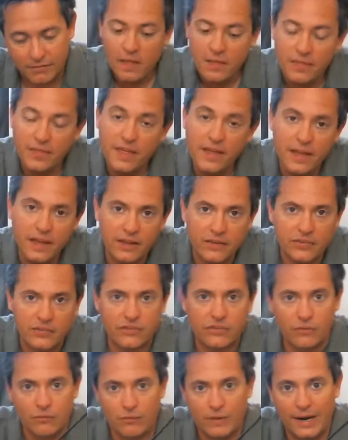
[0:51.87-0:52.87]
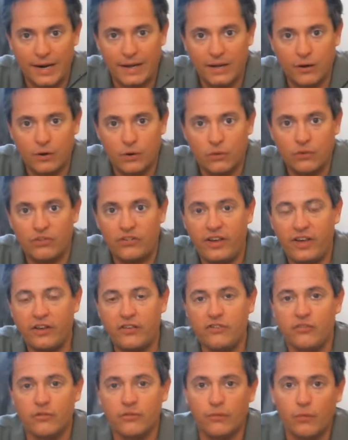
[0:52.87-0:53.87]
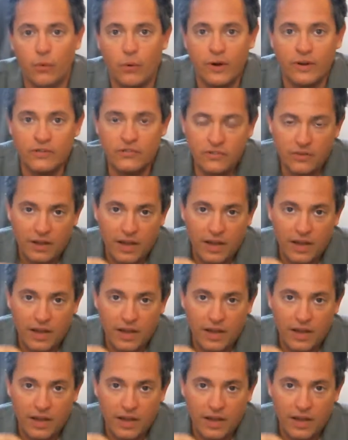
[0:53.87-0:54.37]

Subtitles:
This radio takes your voice